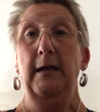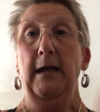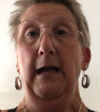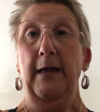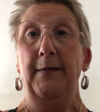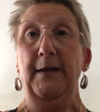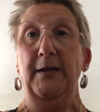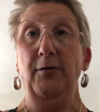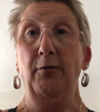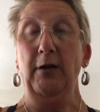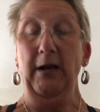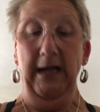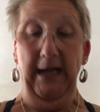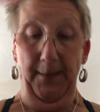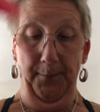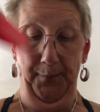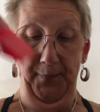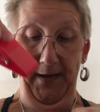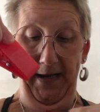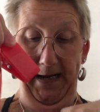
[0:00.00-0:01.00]
and then you
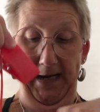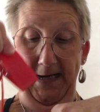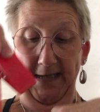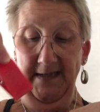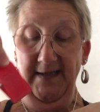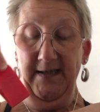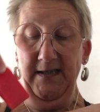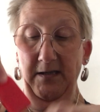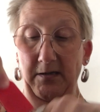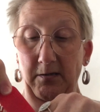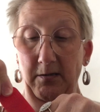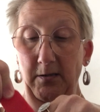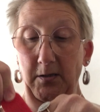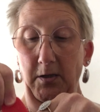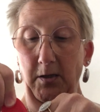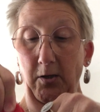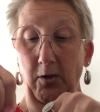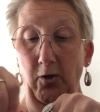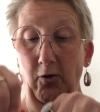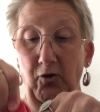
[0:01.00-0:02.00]
clip this
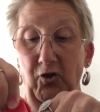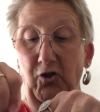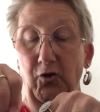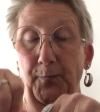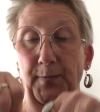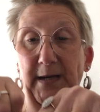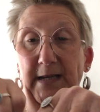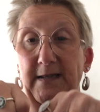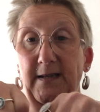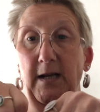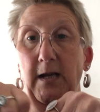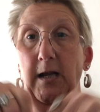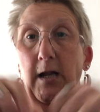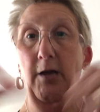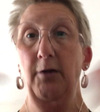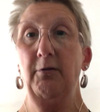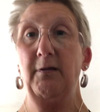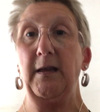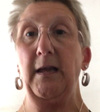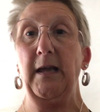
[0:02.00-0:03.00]
onto your piece of
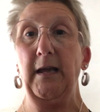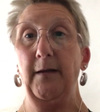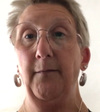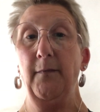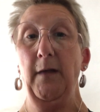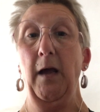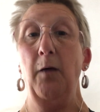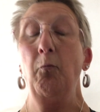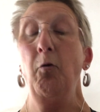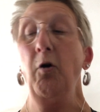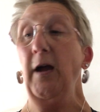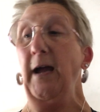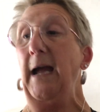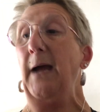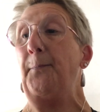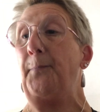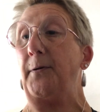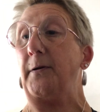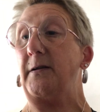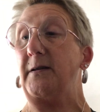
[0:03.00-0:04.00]
clothing. And what
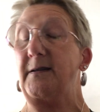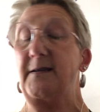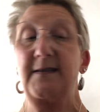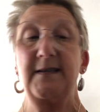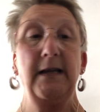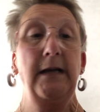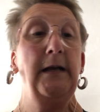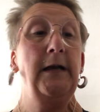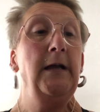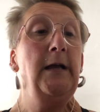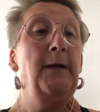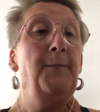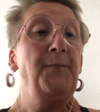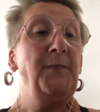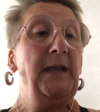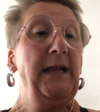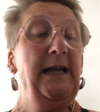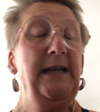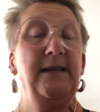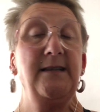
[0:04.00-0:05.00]
happens?
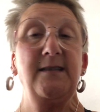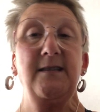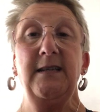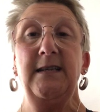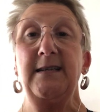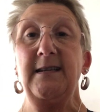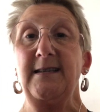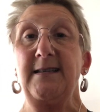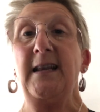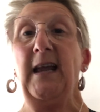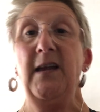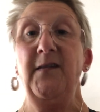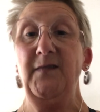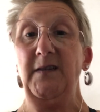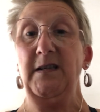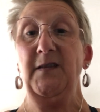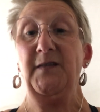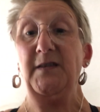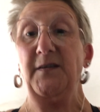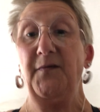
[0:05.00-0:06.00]
It's a
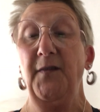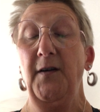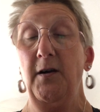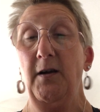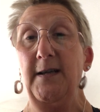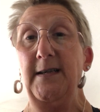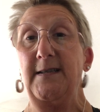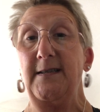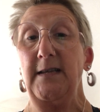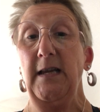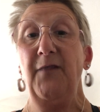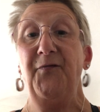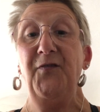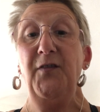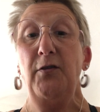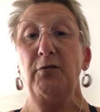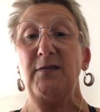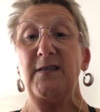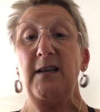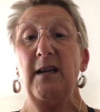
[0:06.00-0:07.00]
safety device. If
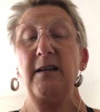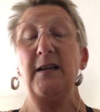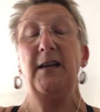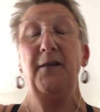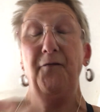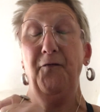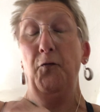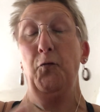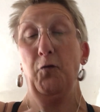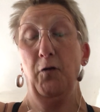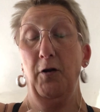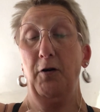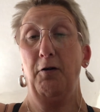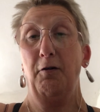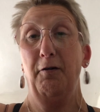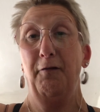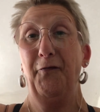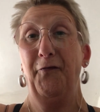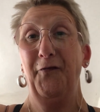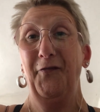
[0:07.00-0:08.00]
you suddenly fall
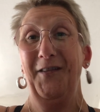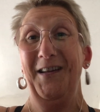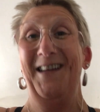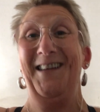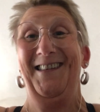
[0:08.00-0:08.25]
off...